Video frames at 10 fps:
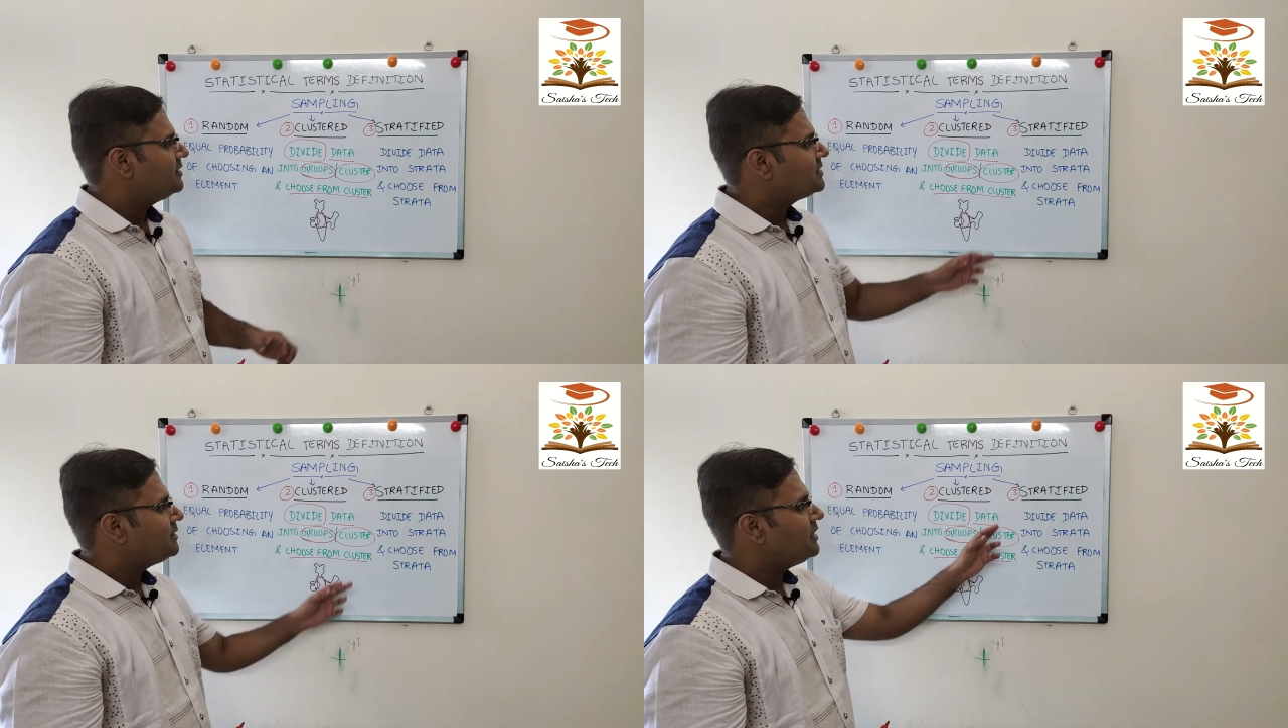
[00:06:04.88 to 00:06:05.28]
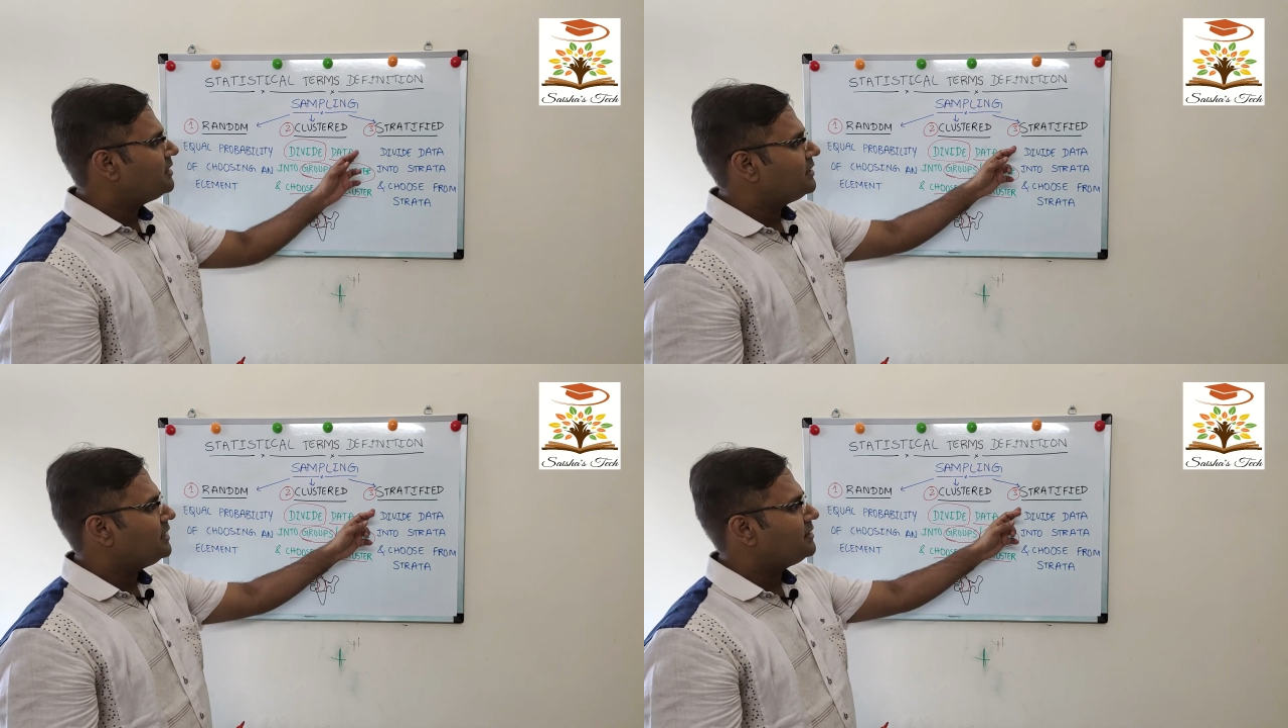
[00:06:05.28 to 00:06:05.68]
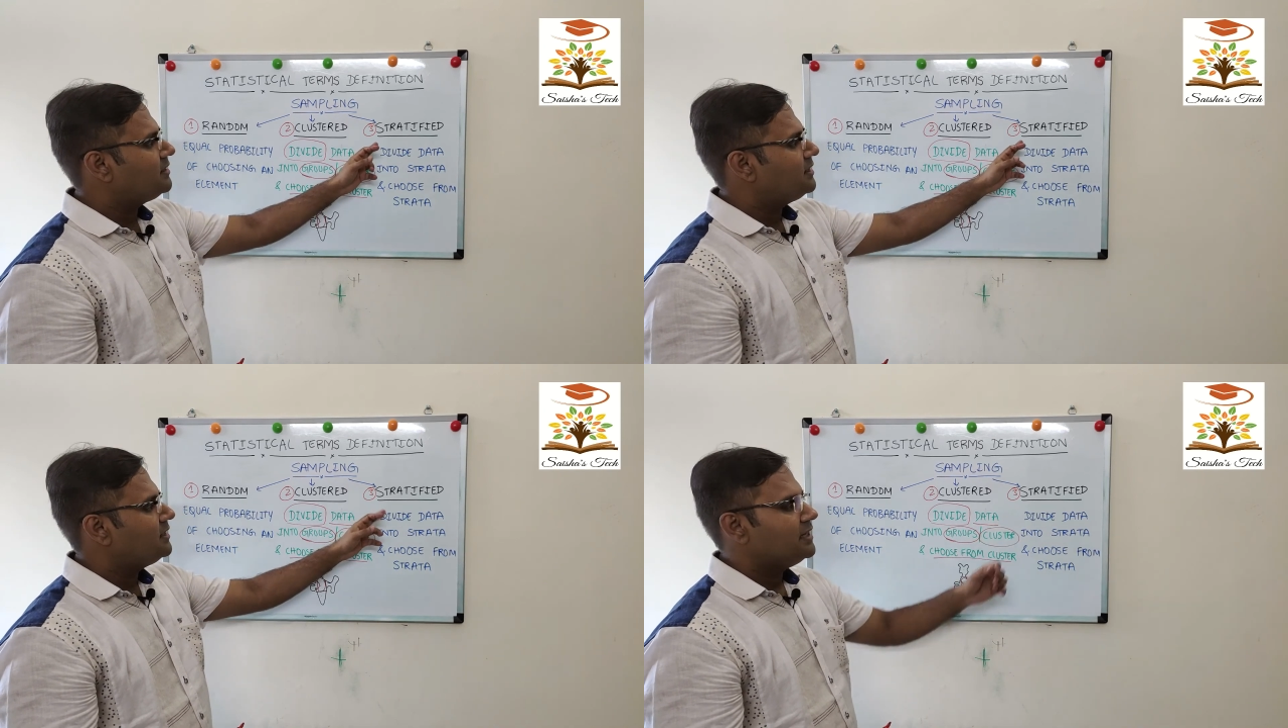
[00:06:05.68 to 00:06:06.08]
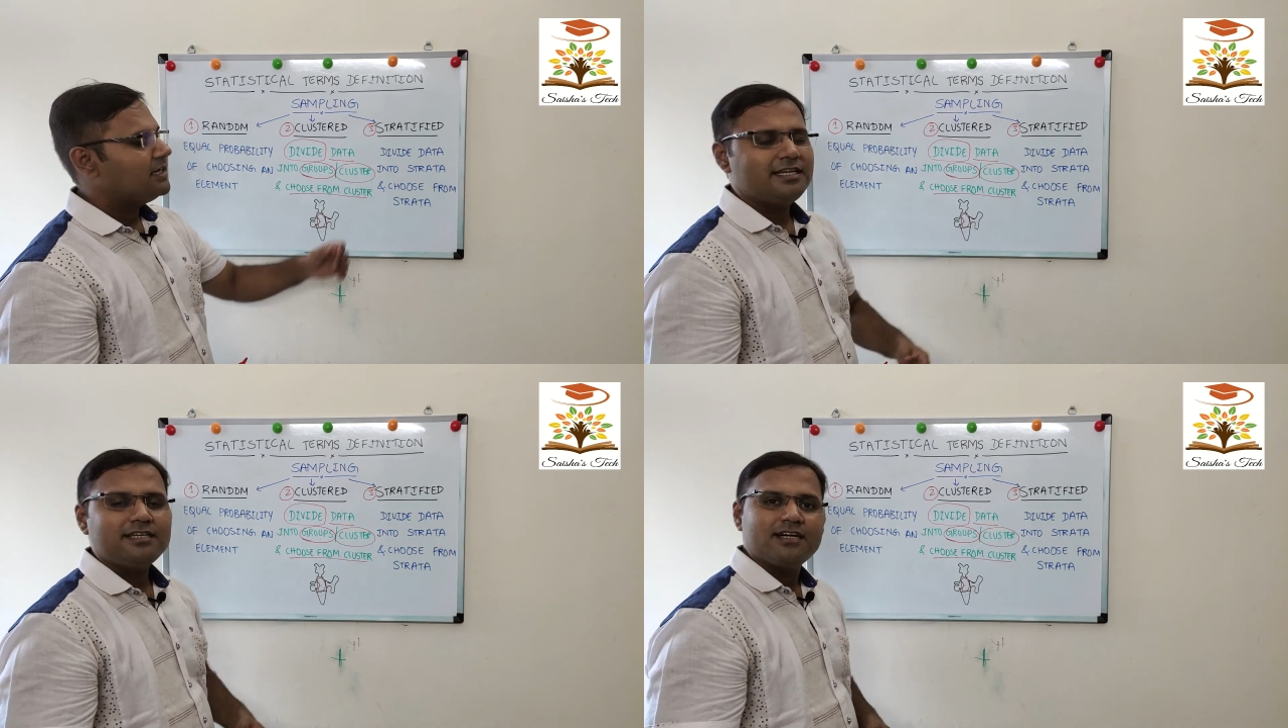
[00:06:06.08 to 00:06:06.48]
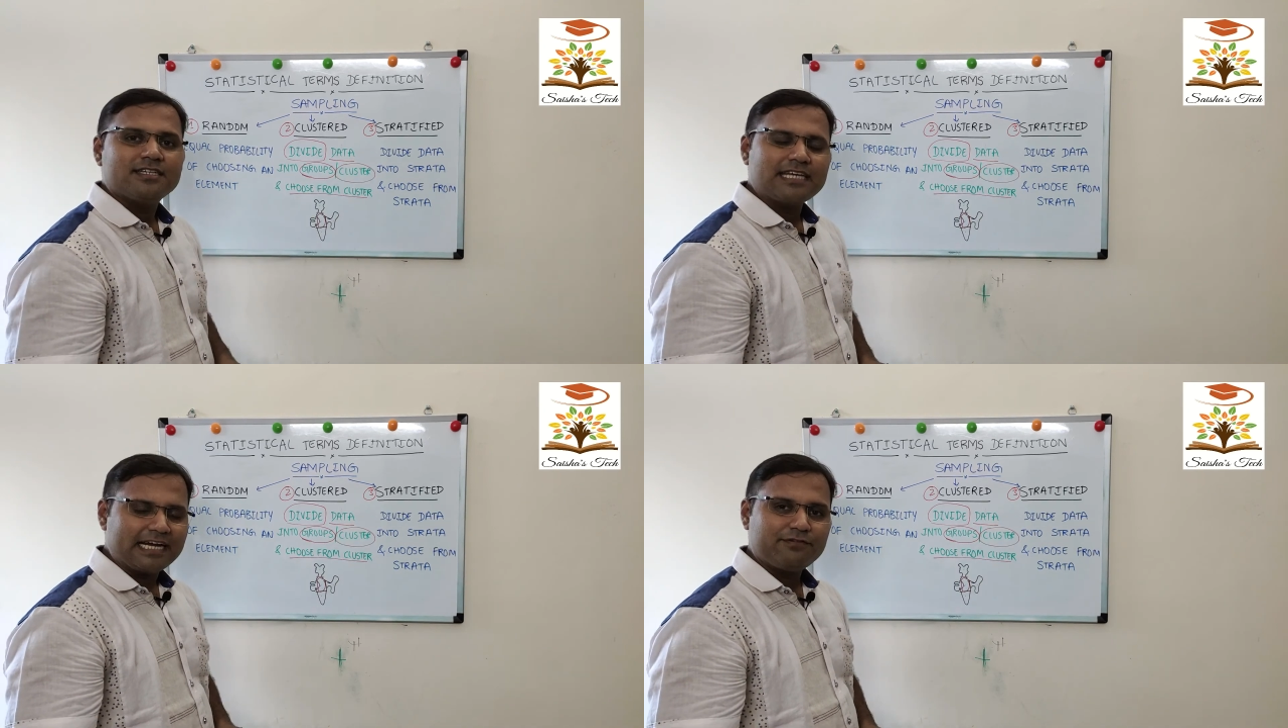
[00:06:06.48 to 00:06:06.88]
Similarly, in
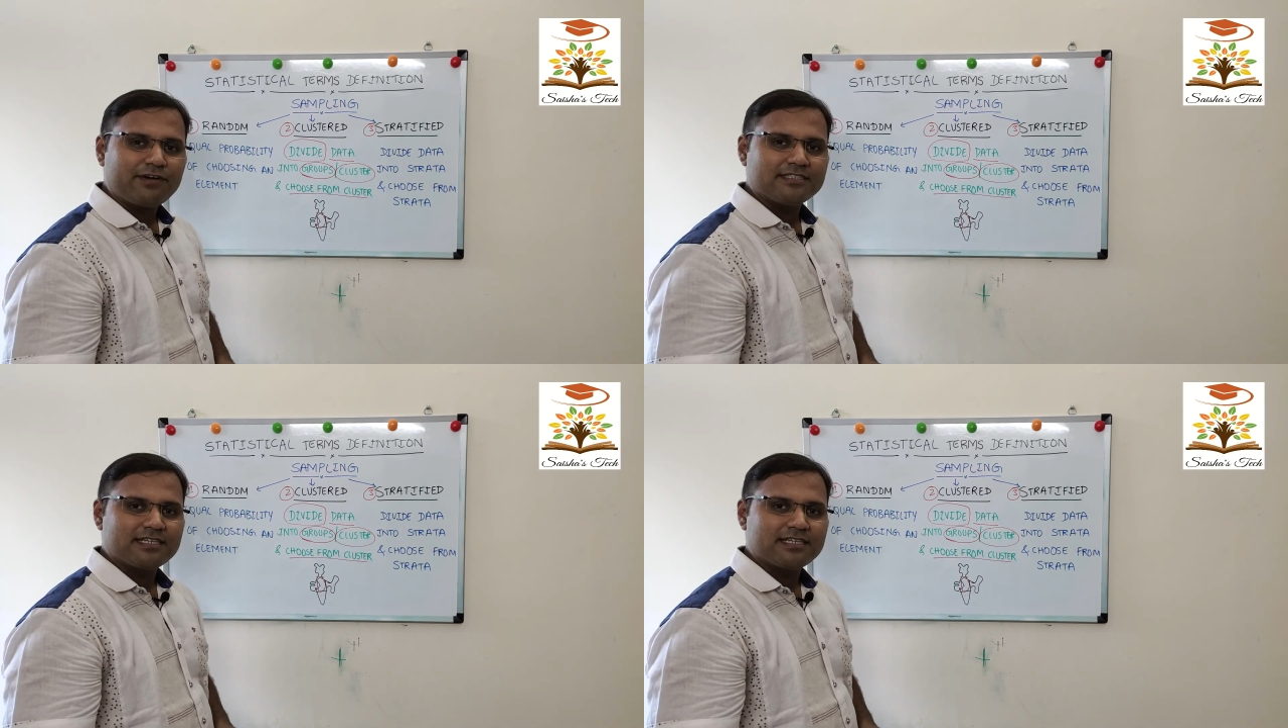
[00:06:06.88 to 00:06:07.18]
stratified